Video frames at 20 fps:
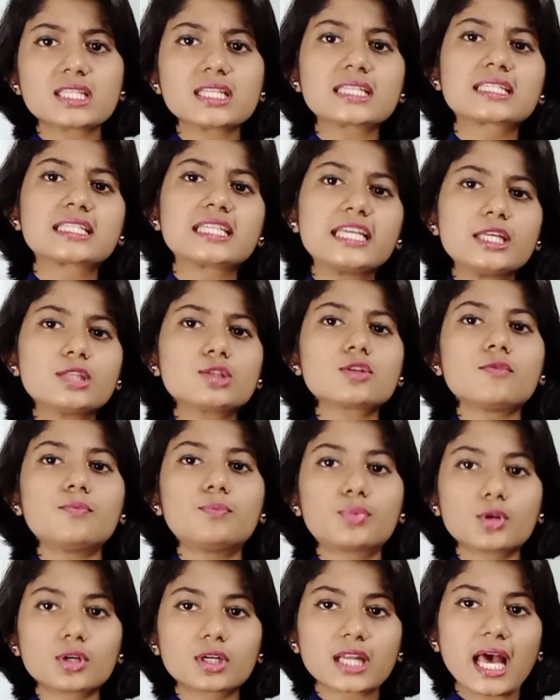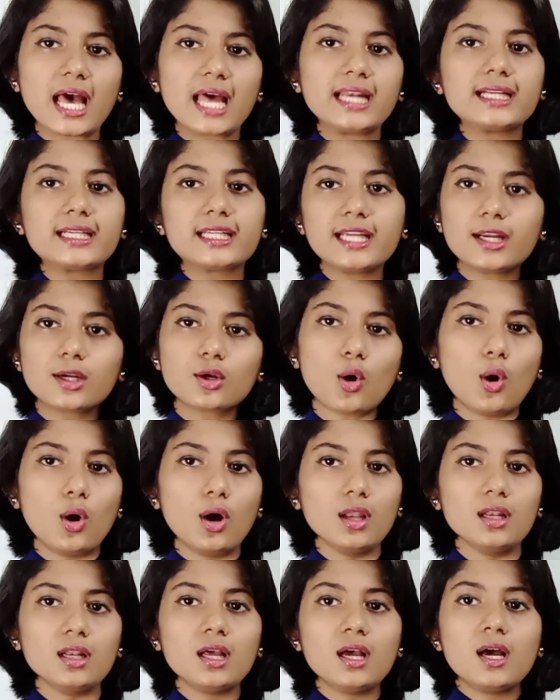the scenes of brutality and
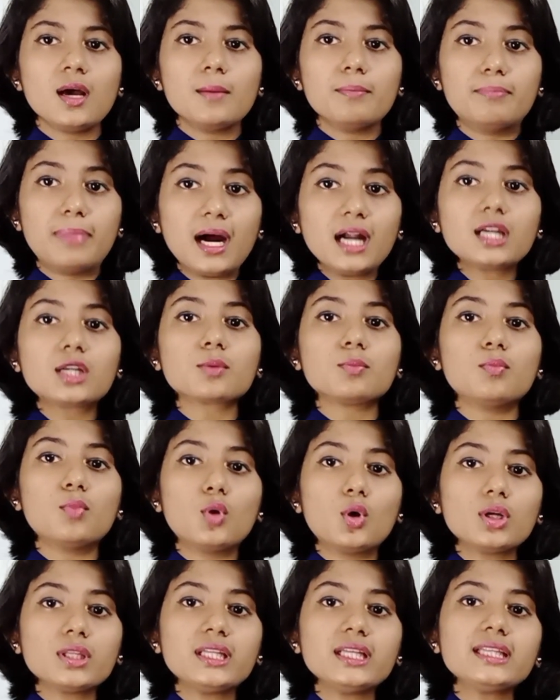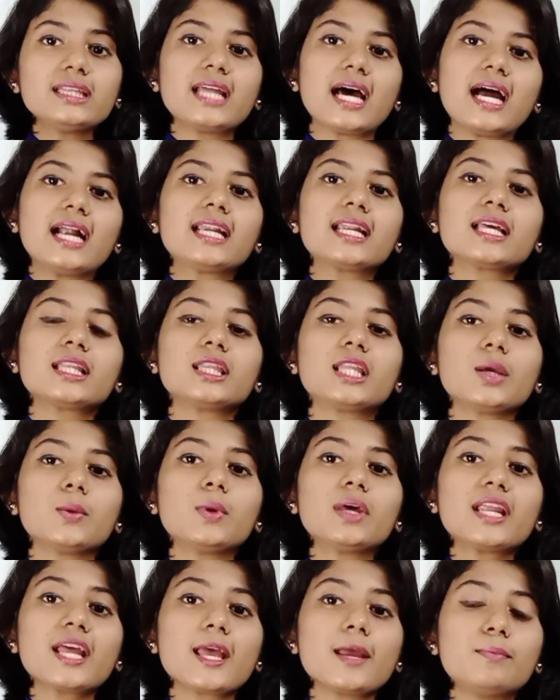all, but more than that, they
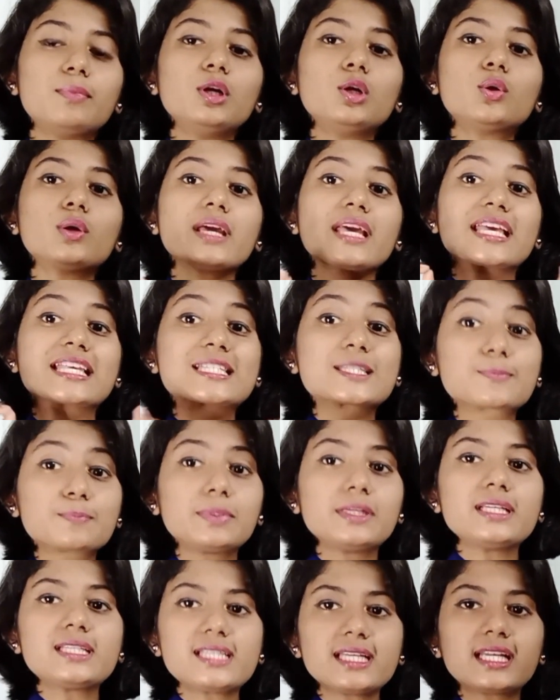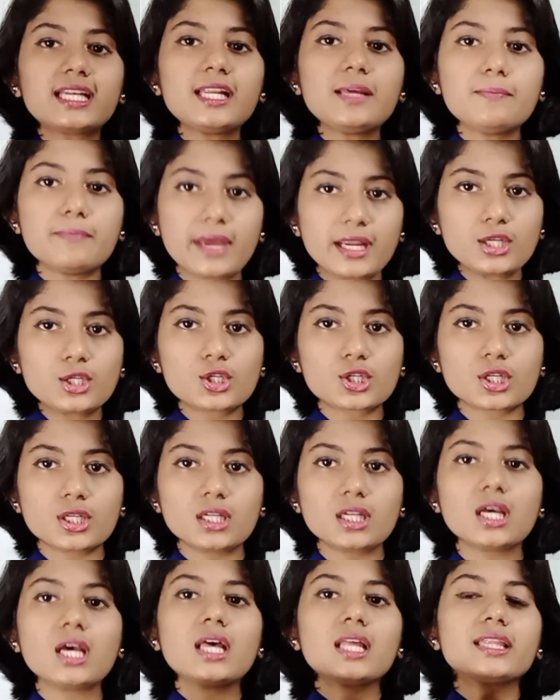were able to explicitly
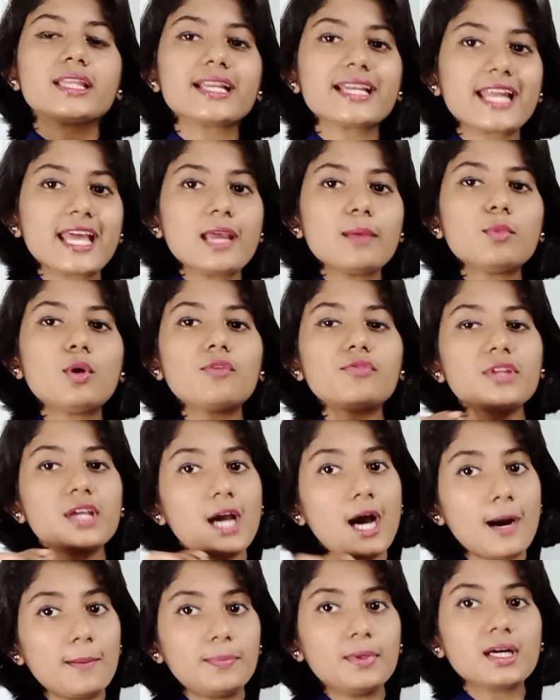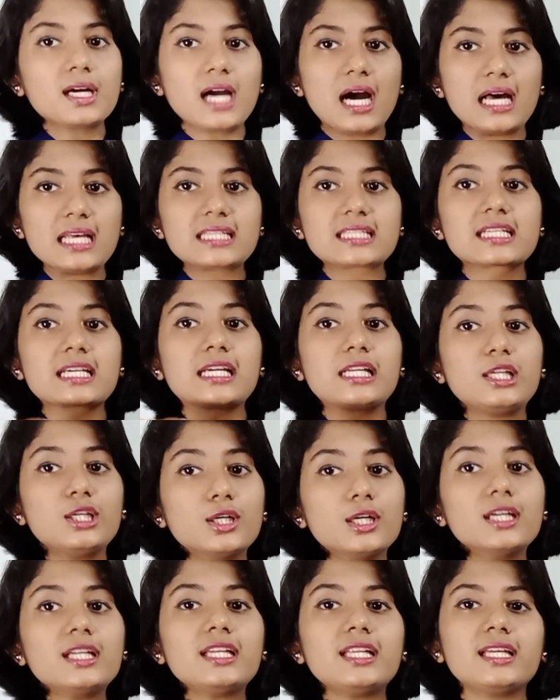mention the name of the upper caste
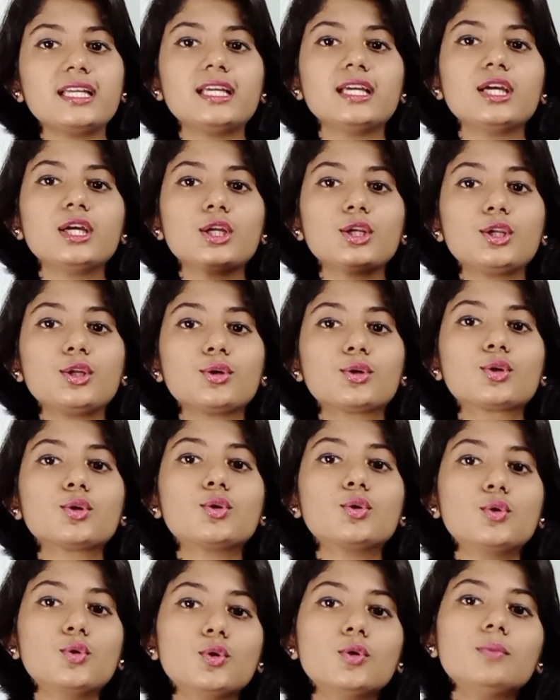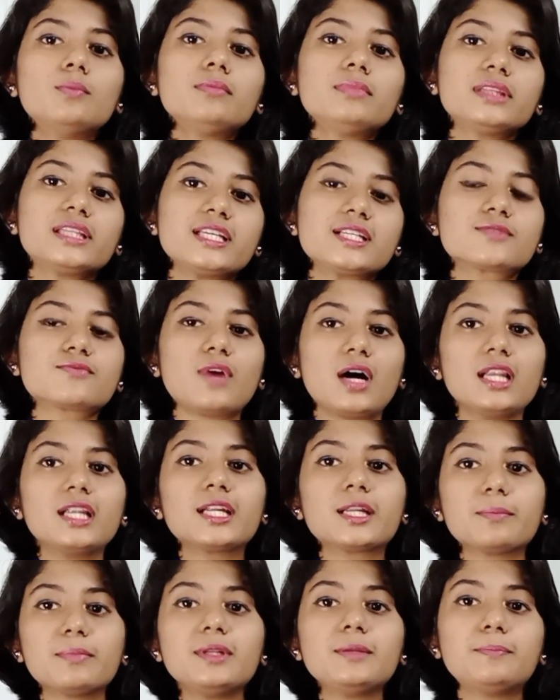clearly due to whom these
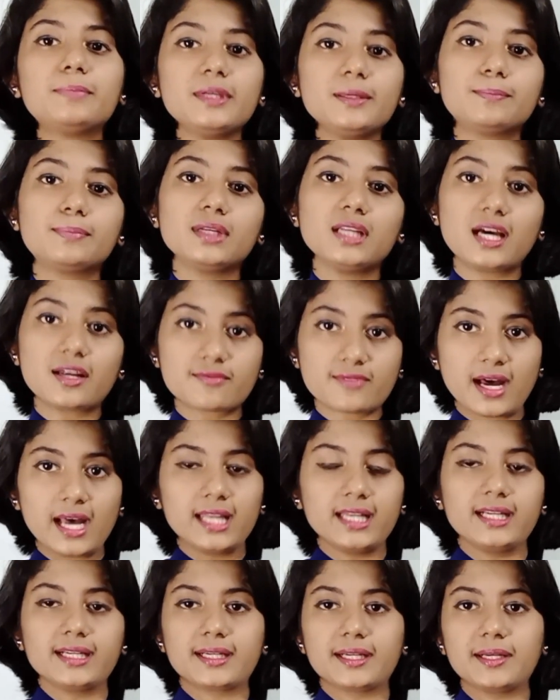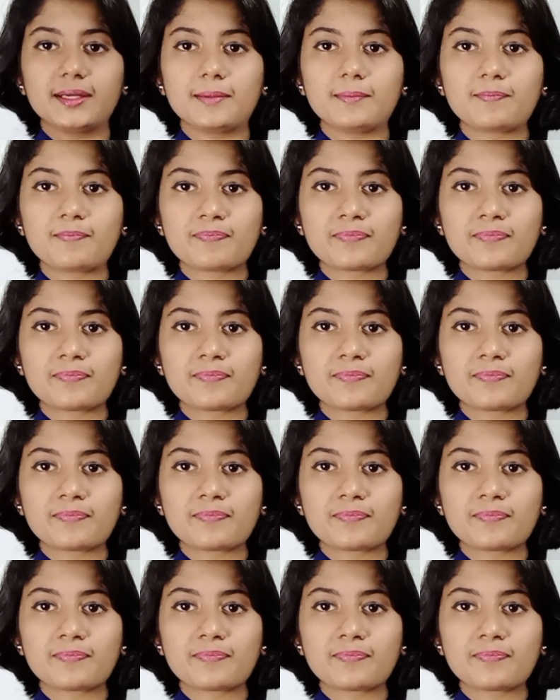vulnerable people are violated.